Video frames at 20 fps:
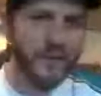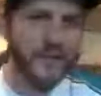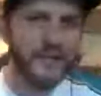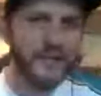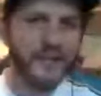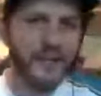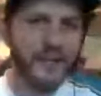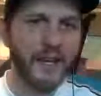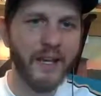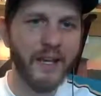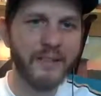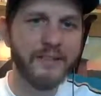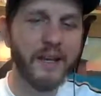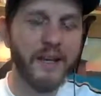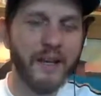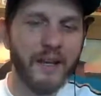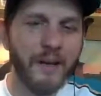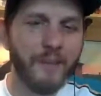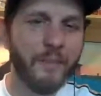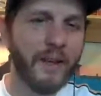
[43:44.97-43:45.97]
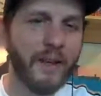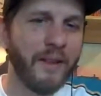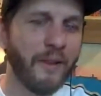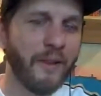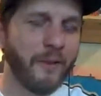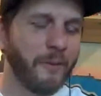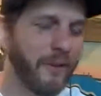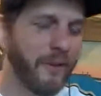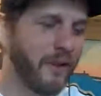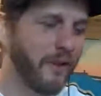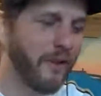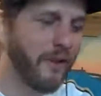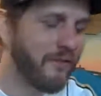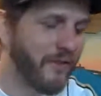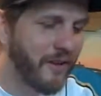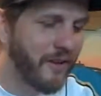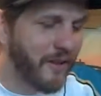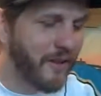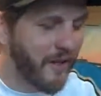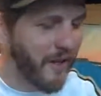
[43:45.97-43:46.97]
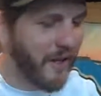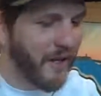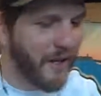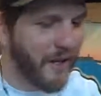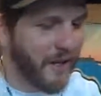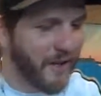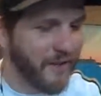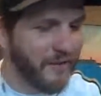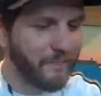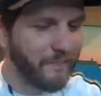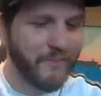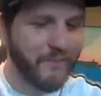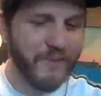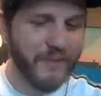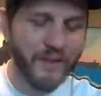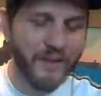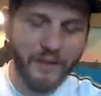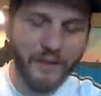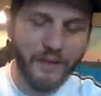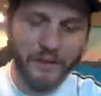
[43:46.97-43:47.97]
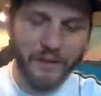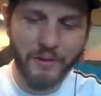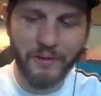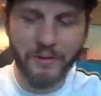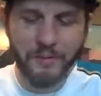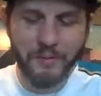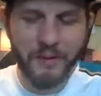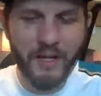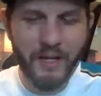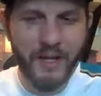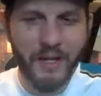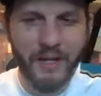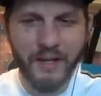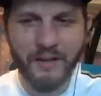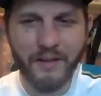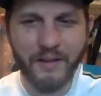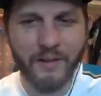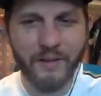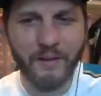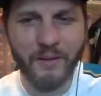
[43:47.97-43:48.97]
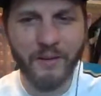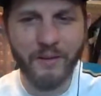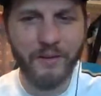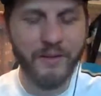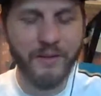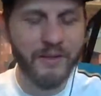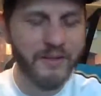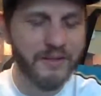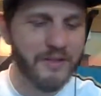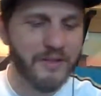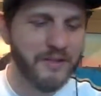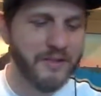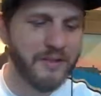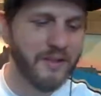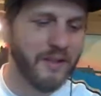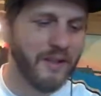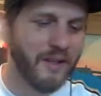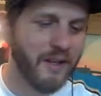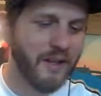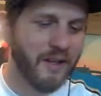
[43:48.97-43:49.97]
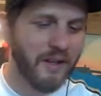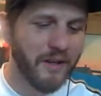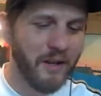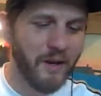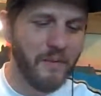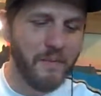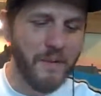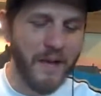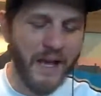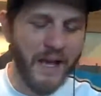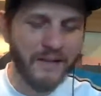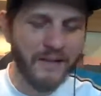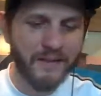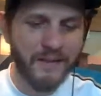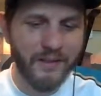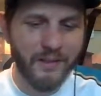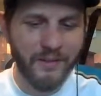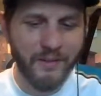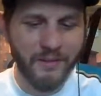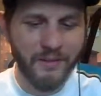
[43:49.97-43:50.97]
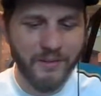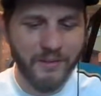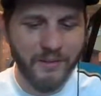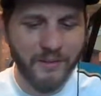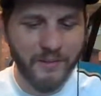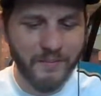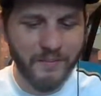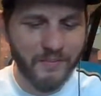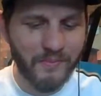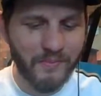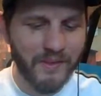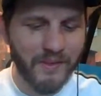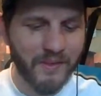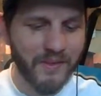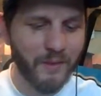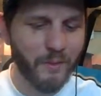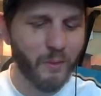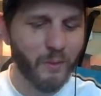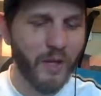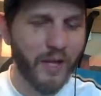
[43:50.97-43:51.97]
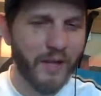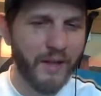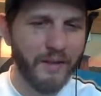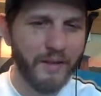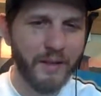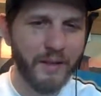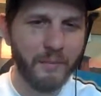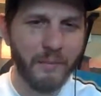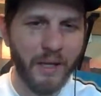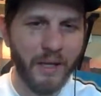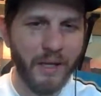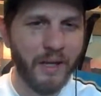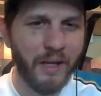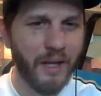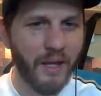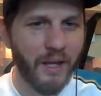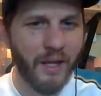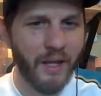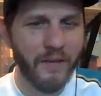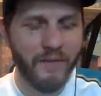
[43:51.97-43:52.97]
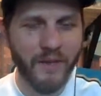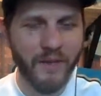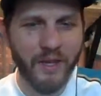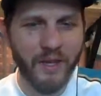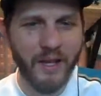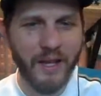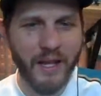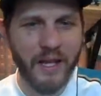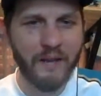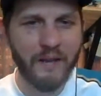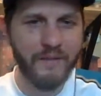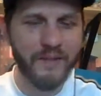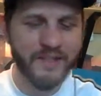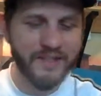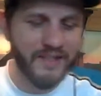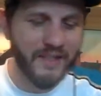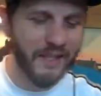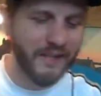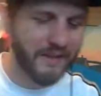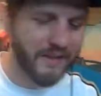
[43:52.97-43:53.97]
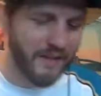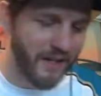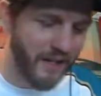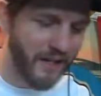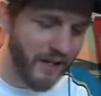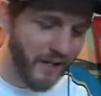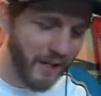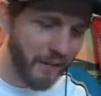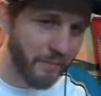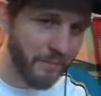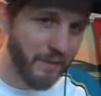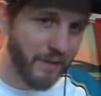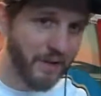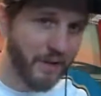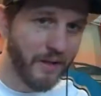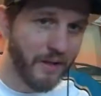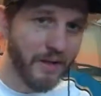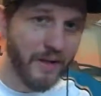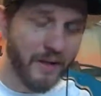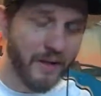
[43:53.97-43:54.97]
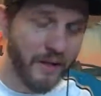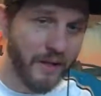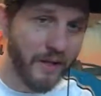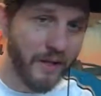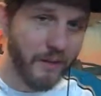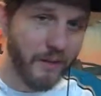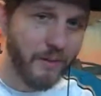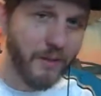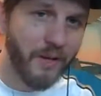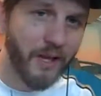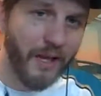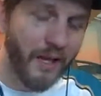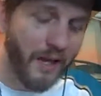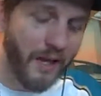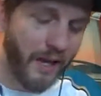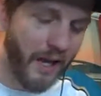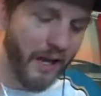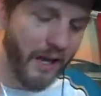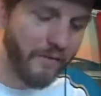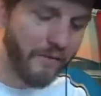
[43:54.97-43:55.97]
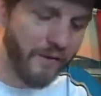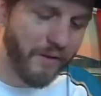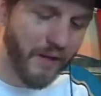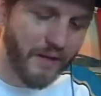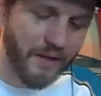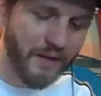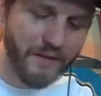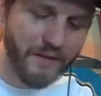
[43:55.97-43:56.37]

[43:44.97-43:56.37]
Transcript: cast, but I think what you really got to do, or we got to do, is just go back to the weekly meeting. If you can have a set time, like, okay, every